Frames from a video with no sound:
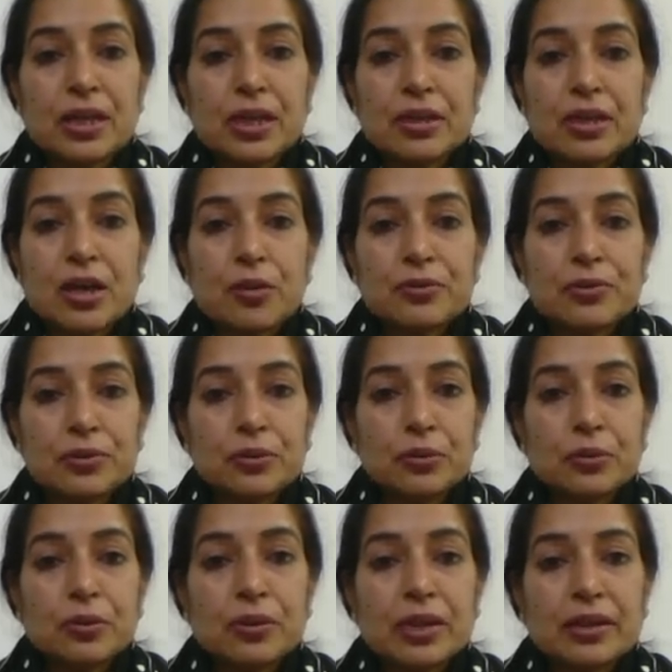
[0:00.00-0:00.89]
Now,
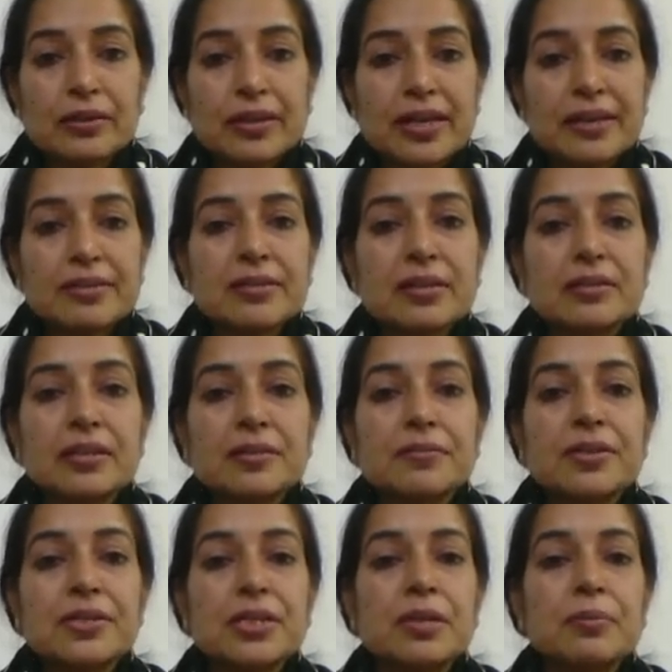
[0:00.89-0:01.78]
so there is a
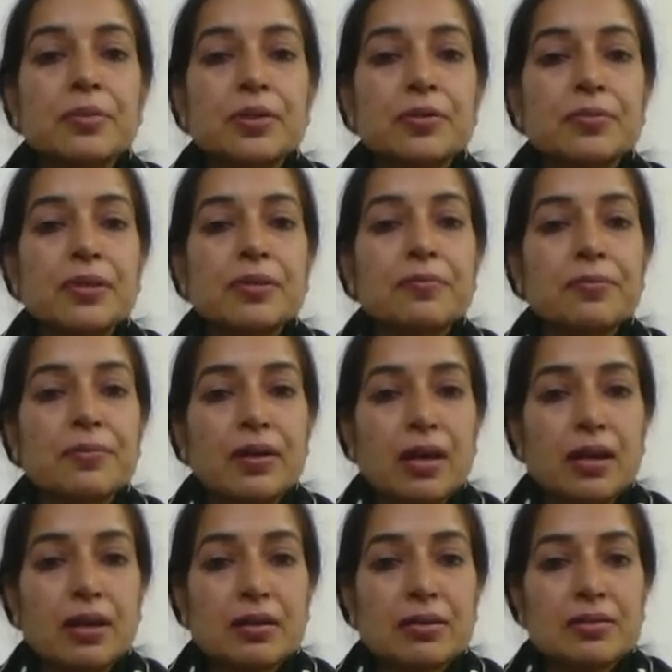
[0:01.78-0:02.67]
division between
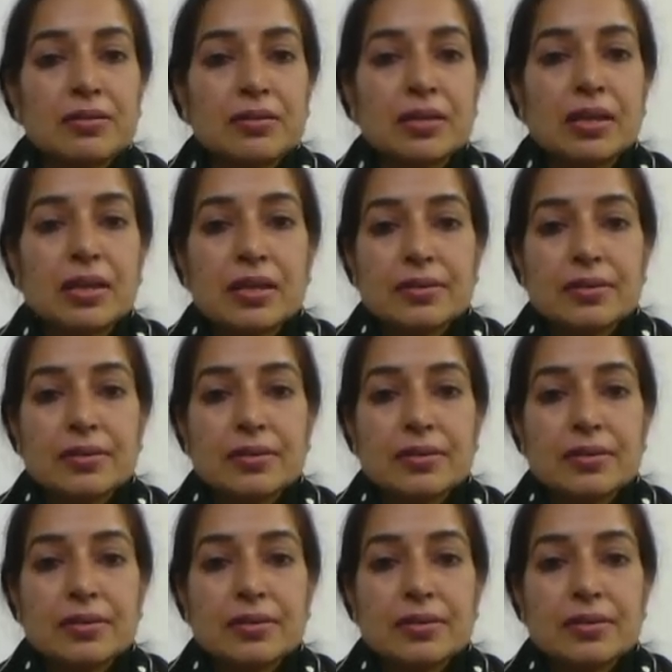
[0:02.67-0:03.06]
flowers.